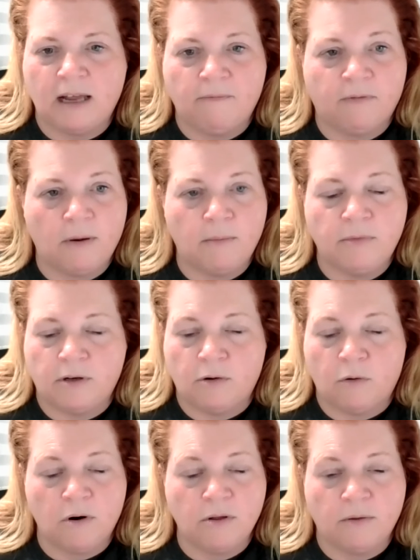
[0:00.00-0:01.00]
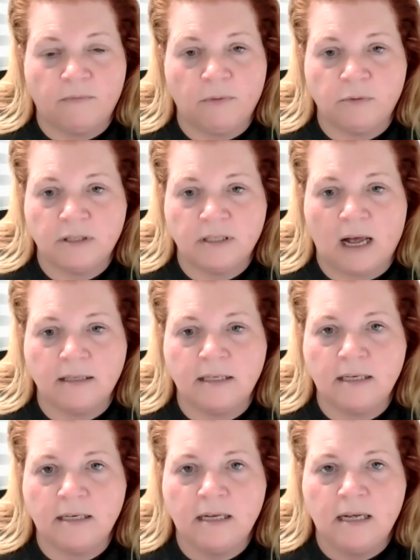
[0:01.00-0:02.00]
I'm from the north. I'm from
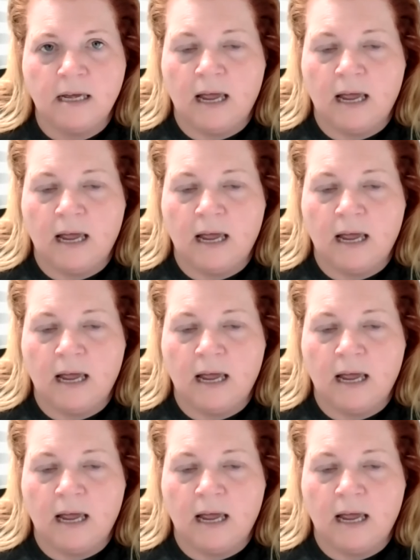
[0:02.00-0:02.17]
Wisconsin,